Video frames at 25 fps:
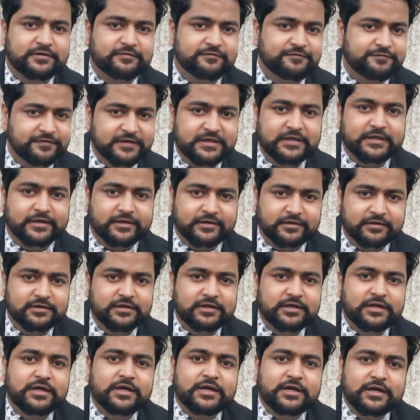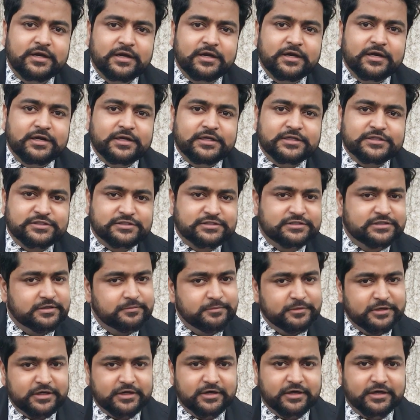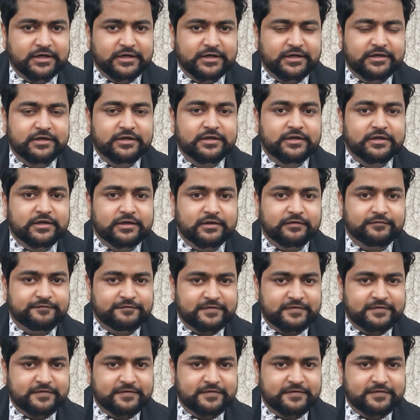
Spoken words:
and feeling. Similarly, a